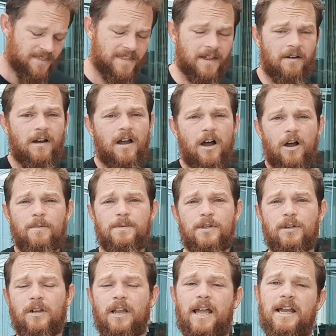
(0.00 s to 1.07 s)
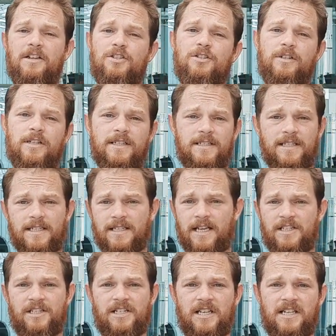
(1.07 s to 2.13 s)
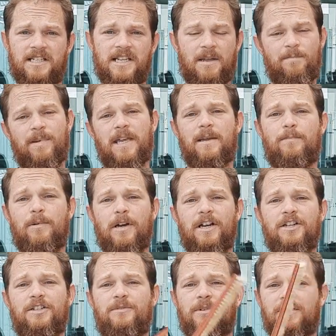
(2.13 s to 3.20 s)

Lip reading: There are optional extras such as a bee brush,